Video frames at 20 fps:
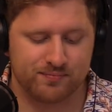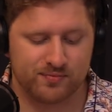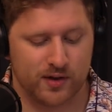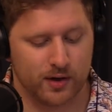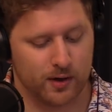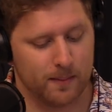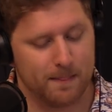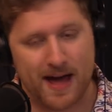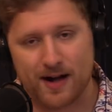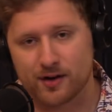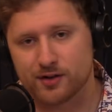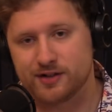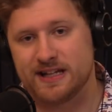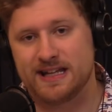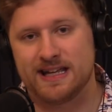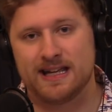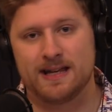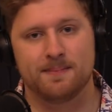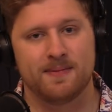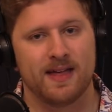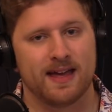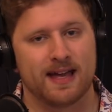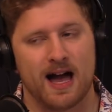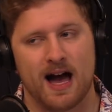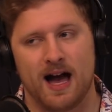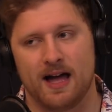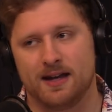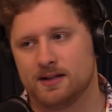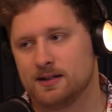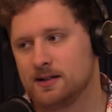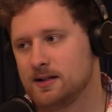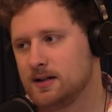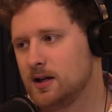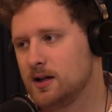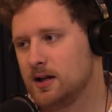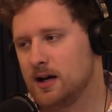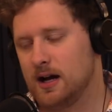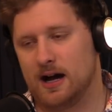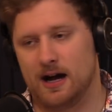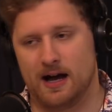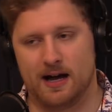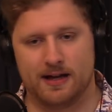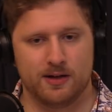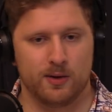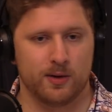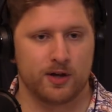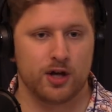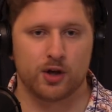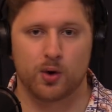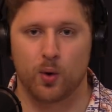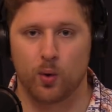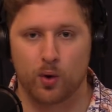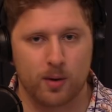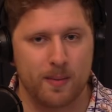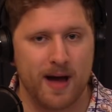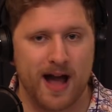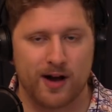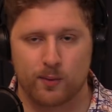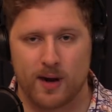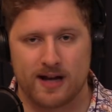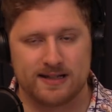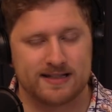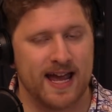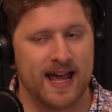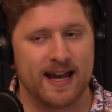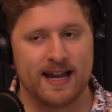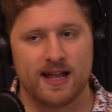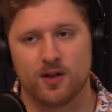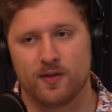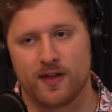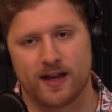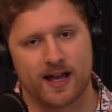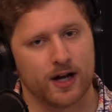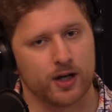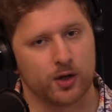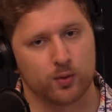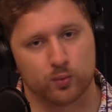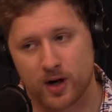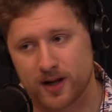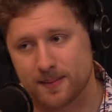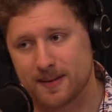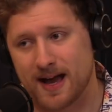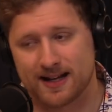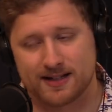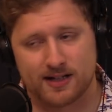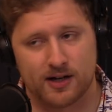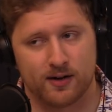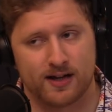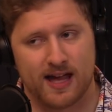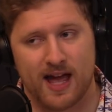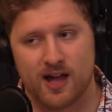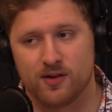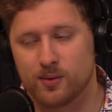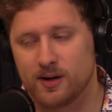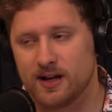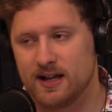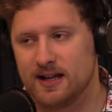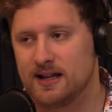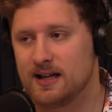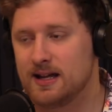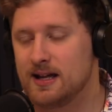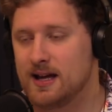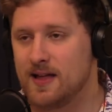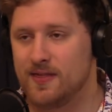They're a better team. They got a good quarterback, Ryan Tannehill. They got a good running back, Derrick Henry.